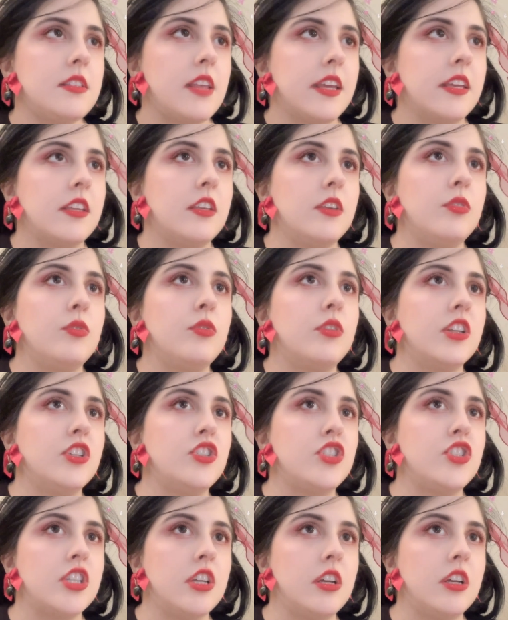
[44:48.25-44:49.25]
Like you can
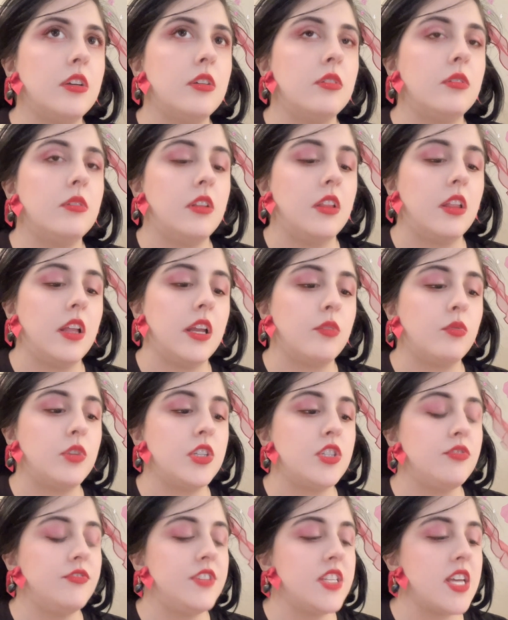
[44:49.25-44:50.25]
show like
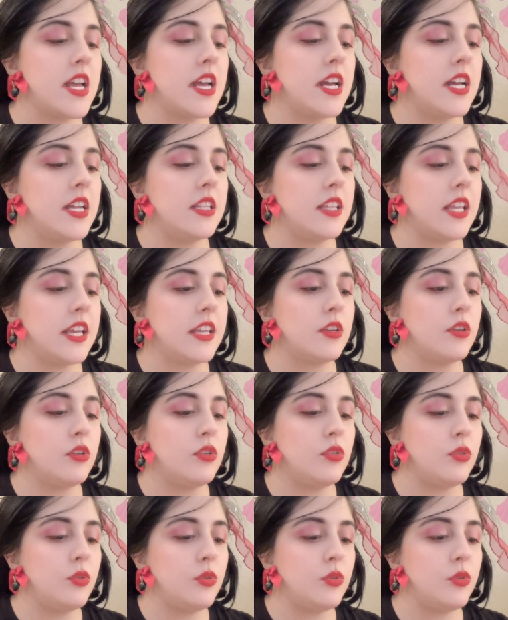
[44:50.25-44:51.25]
what you've done. Like
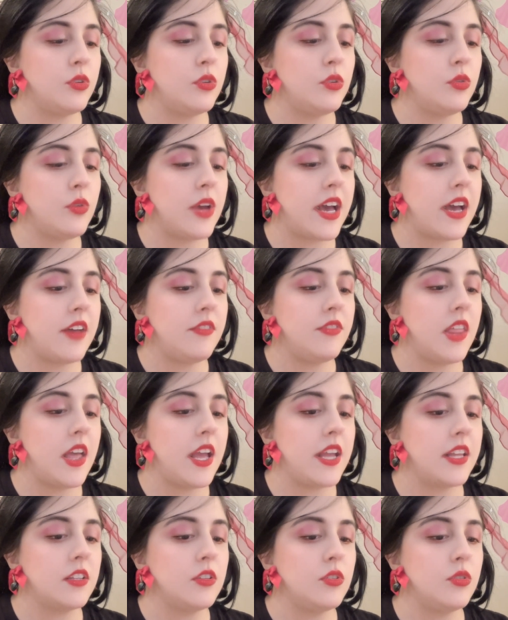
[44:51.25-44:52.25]
you have
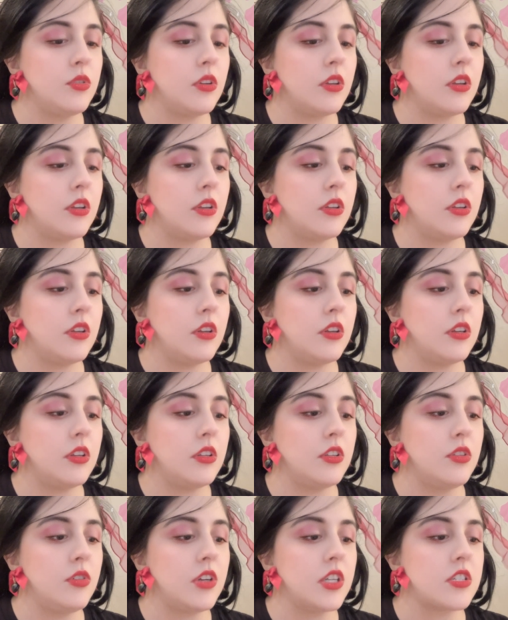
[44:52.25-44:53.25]
like,
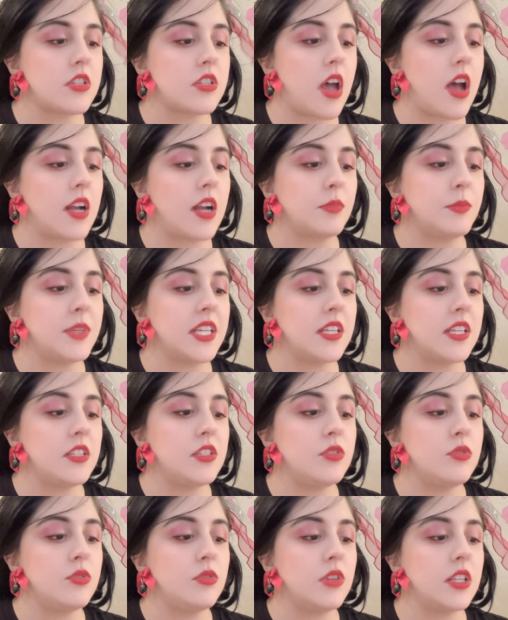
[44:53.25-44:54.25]
you can talk
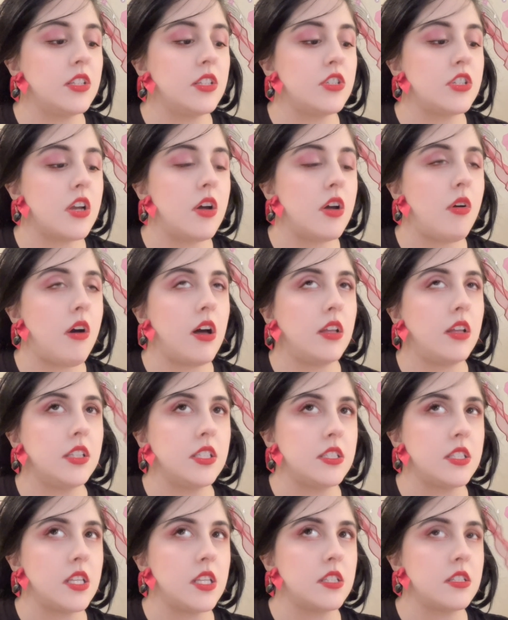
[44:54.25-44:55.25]
because you can show all
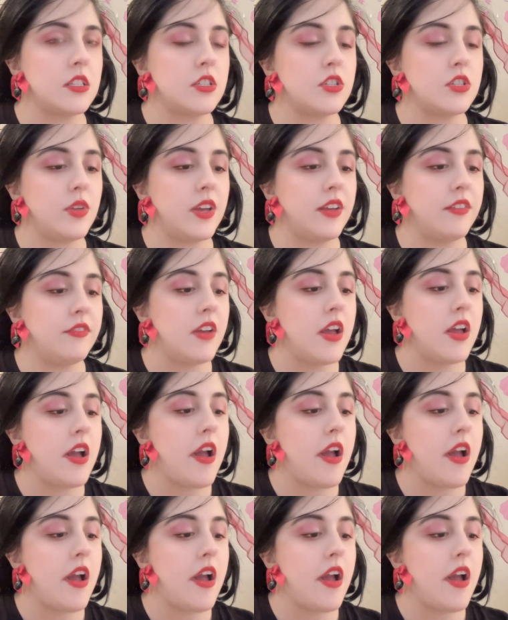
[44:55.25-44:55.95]
these things that you have.